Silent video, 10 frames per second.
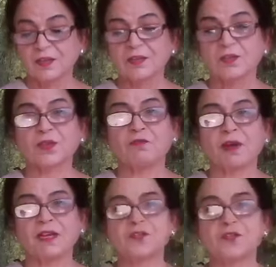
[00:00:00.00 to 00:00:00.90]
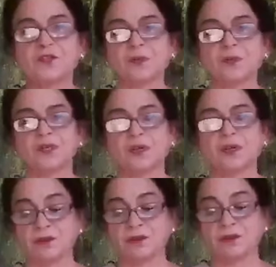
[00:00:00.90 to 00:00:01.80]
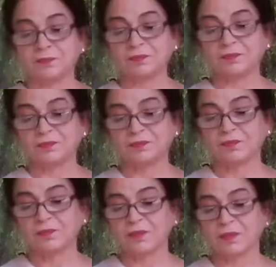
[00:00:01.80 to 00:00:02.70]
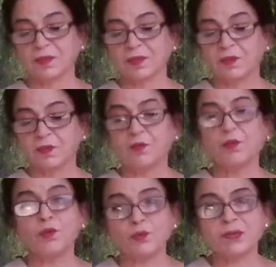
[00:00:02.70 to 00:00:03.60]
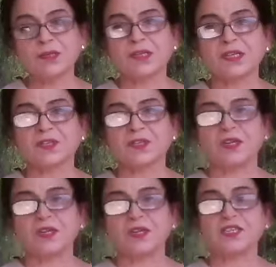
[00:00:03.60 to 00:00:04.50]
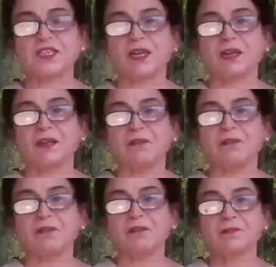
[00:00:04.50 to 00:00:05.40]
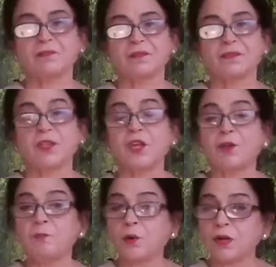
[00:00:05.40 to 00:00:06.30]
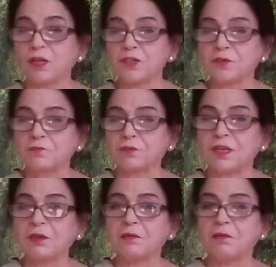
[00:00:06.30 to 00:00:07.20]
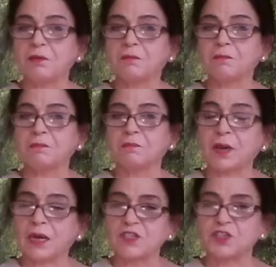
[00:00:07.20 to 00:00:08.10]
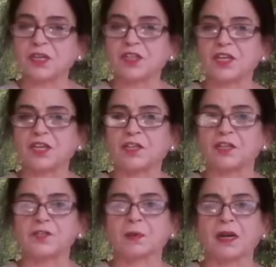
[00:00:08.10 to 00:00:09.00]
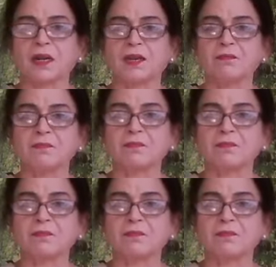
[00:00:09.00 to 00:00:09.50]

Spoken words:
So the wise person now, who knows this in detail, the importance of the prana shakti in this body.